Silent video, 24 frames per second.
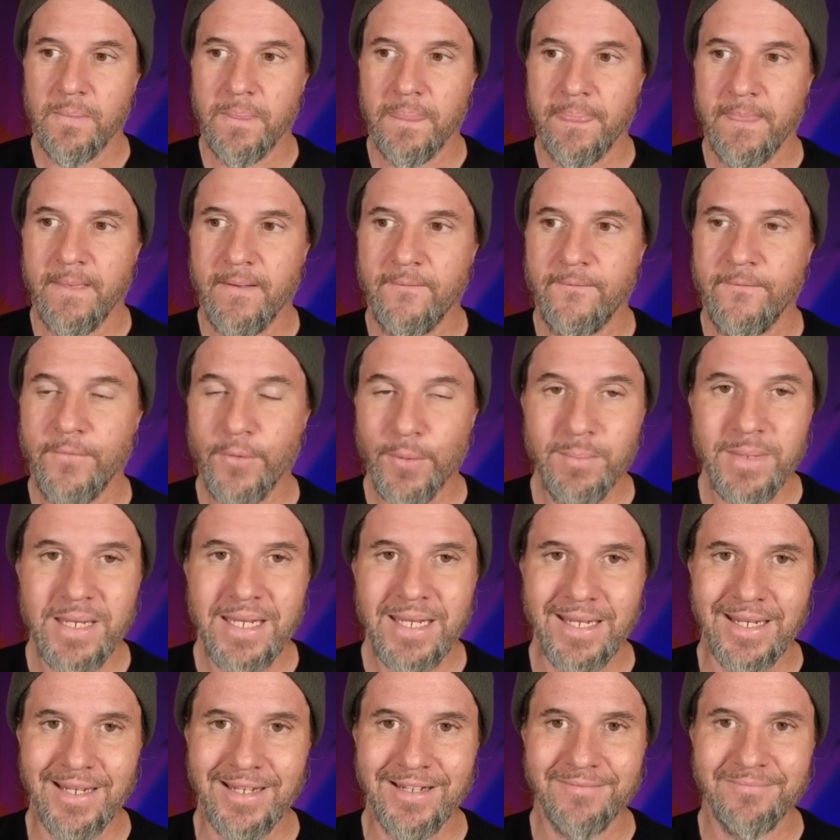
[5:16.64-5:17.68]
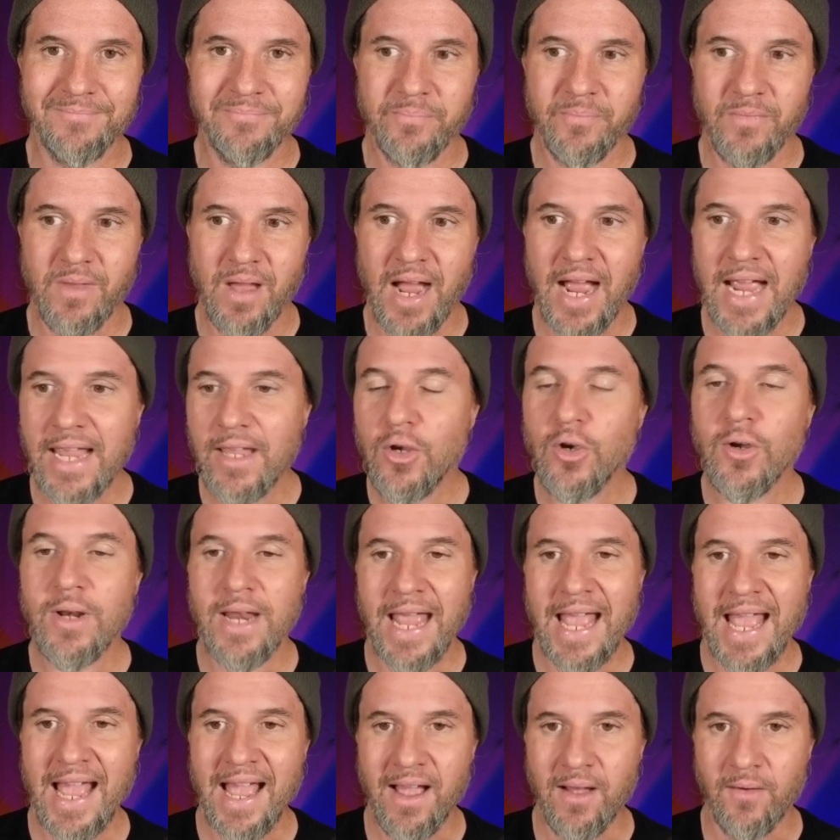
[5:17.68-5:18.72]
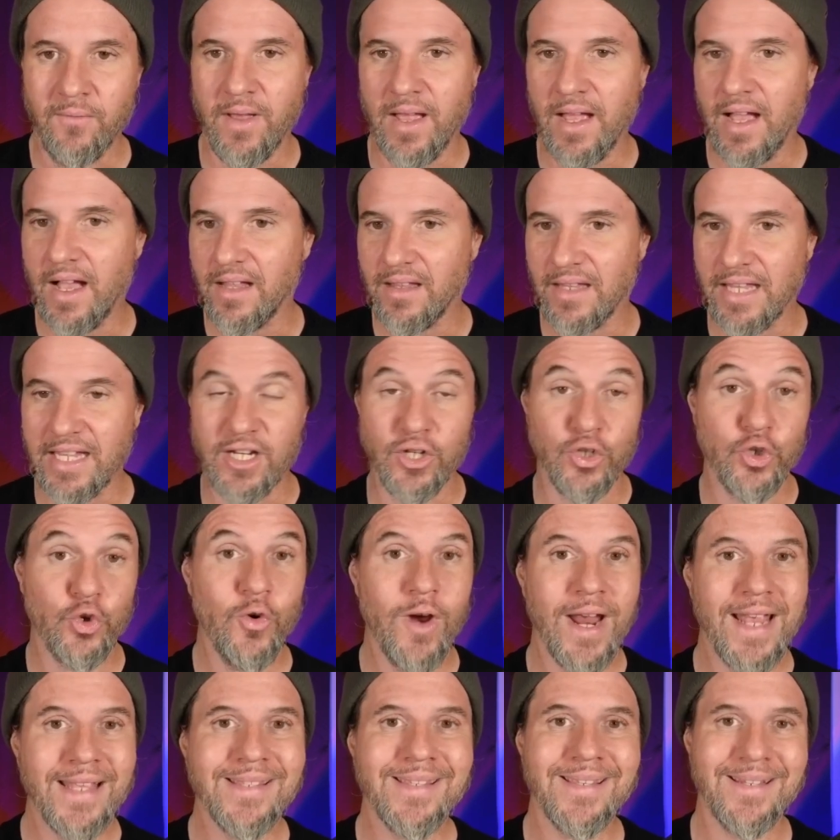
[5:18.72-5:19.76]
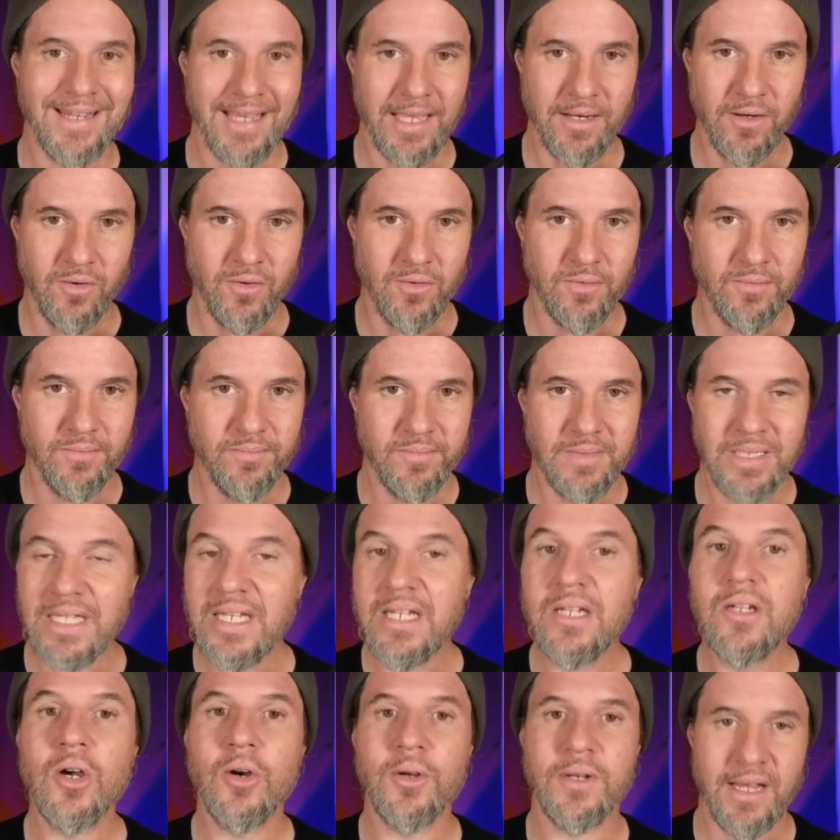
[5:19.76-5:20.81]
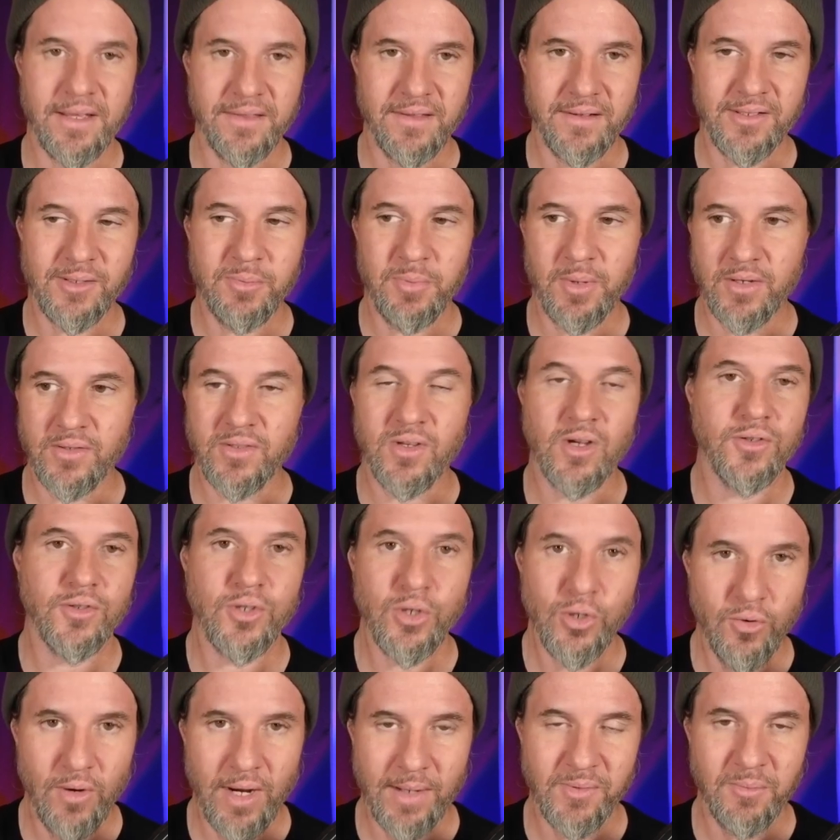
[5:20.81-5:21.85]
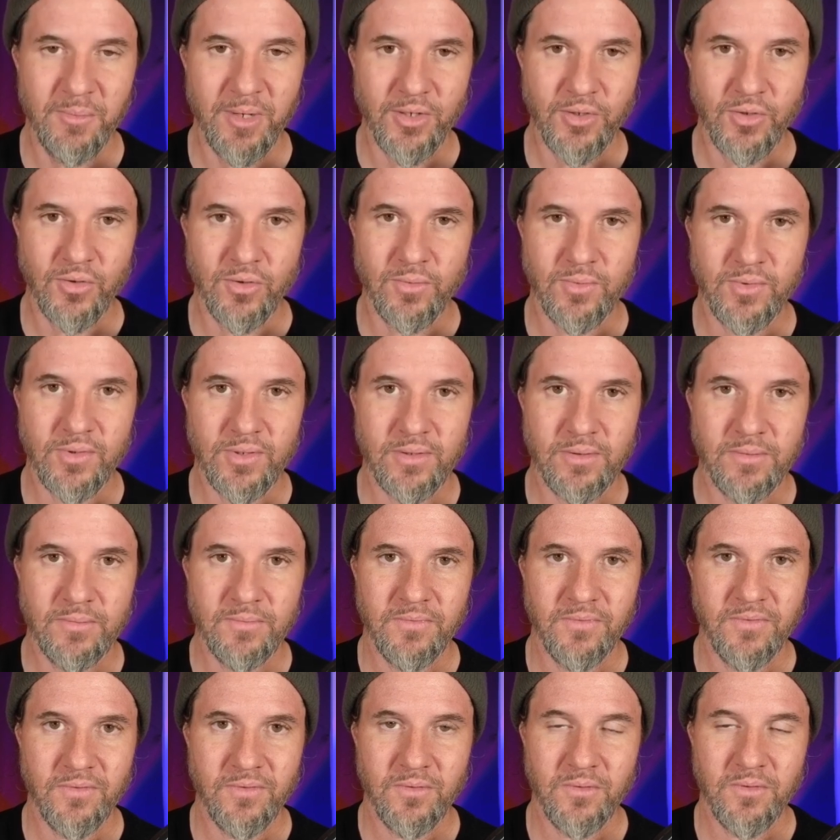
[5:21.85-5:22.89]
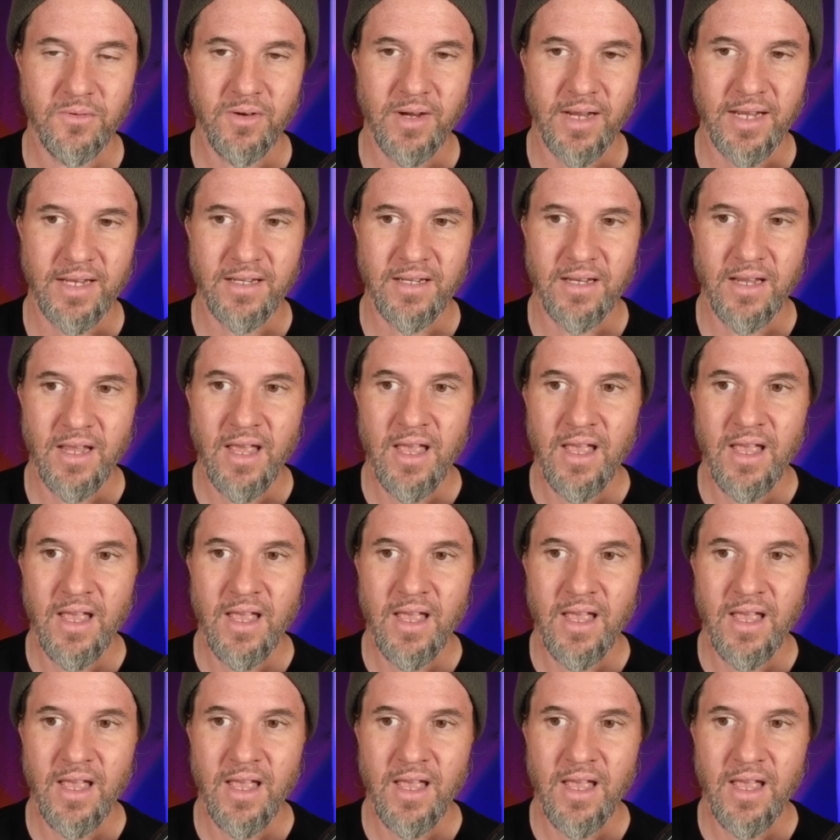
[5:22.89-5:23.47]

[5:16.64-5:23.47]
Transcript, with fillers: for me, I could have like a transcendental ego death experience on two grams of mushrooms right?